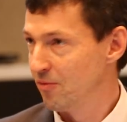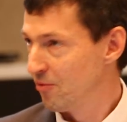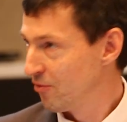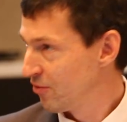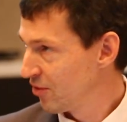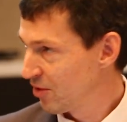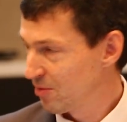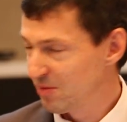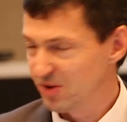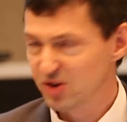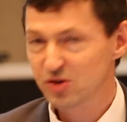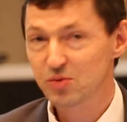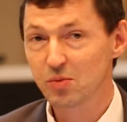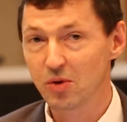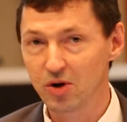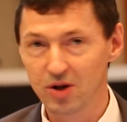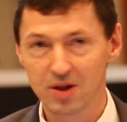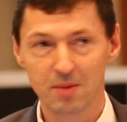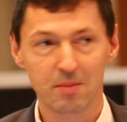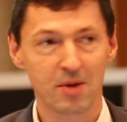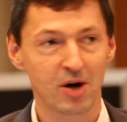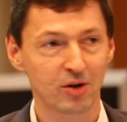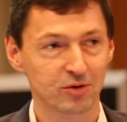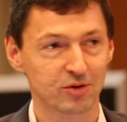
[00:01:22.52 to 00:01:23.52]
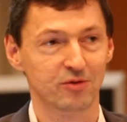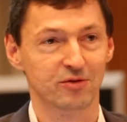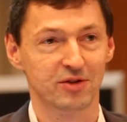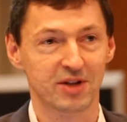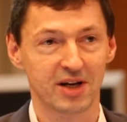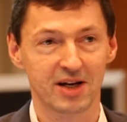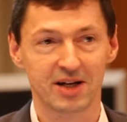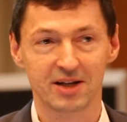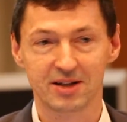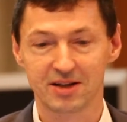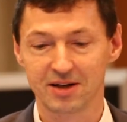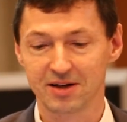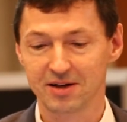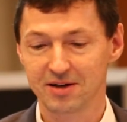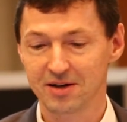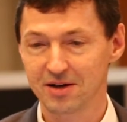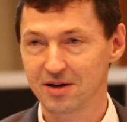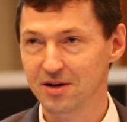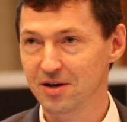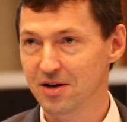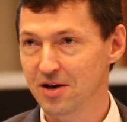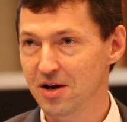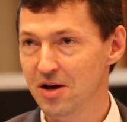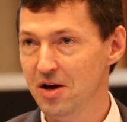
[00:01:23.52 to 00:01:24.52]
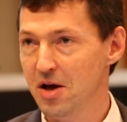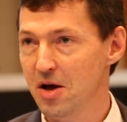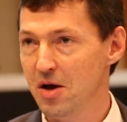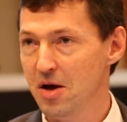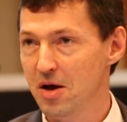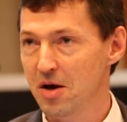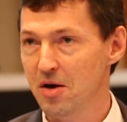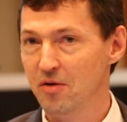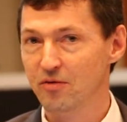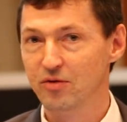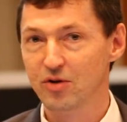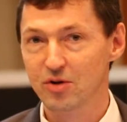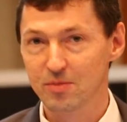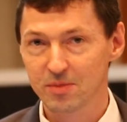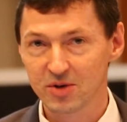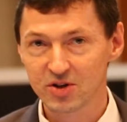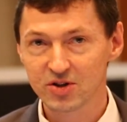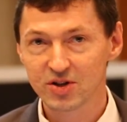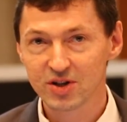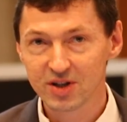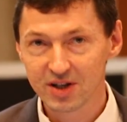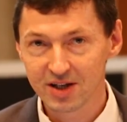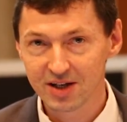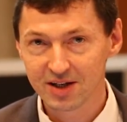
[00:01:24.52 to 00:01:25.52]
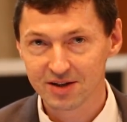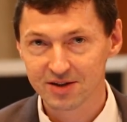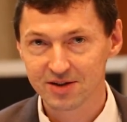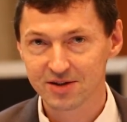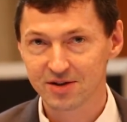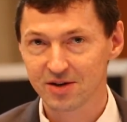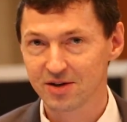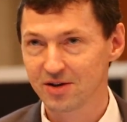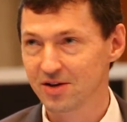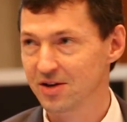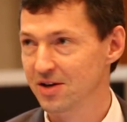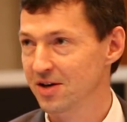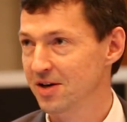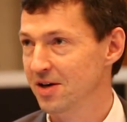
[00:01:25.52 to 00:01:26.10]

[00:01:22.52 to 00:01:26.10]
from a small amount of data. For machines